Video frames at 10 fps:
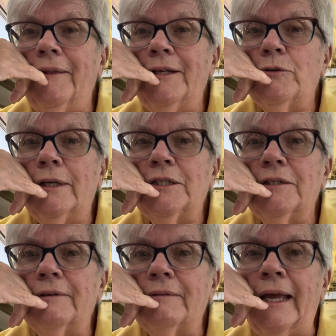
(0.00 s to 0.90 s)
They dress
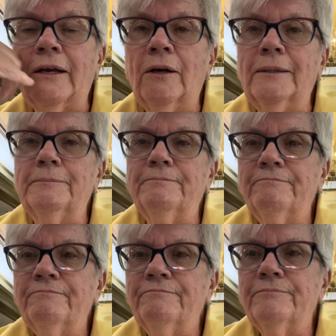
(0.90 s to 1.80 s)
like um,
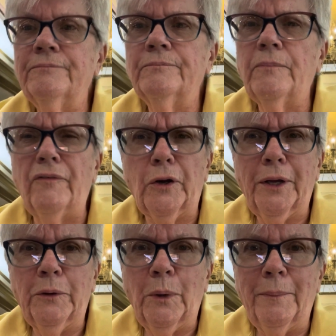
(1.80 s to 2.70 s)

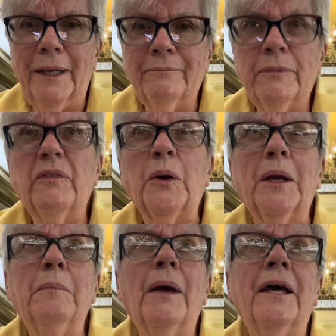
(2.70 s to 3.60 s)
Bavarian women,
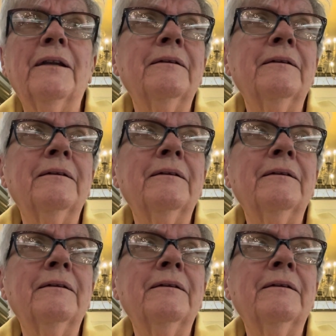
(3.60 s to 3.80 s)
Bavarian men.